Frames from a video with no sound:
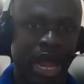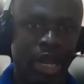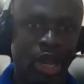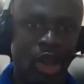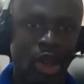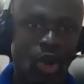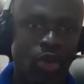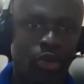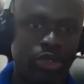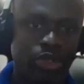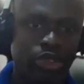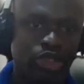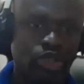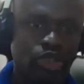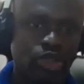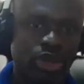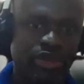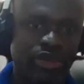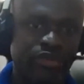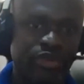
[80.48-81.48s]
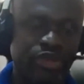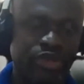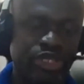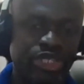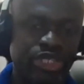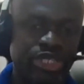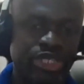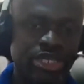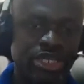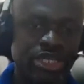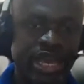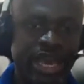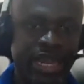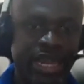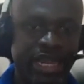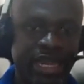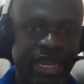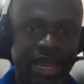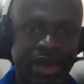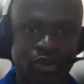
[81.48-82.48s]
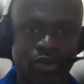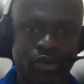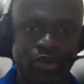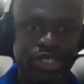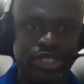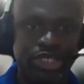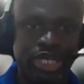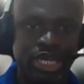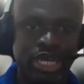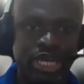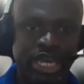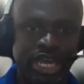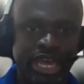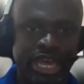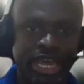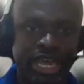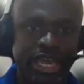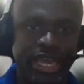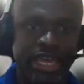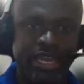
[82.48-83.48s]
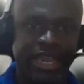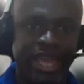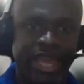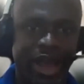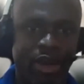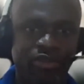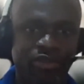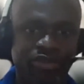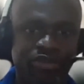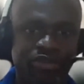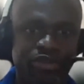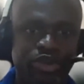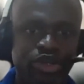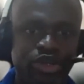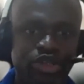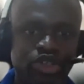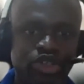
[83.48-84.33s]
along. So if you're teaching a language in health,